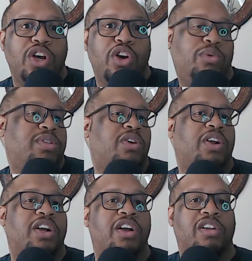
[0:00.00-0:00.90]
who was going
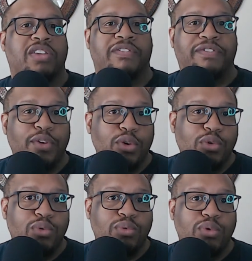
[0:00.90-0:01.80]
to cook the
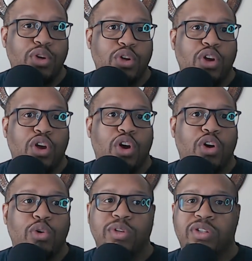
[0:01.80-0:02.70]
food,
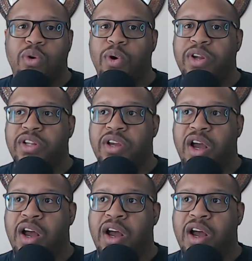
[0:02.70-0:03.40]
who was going to,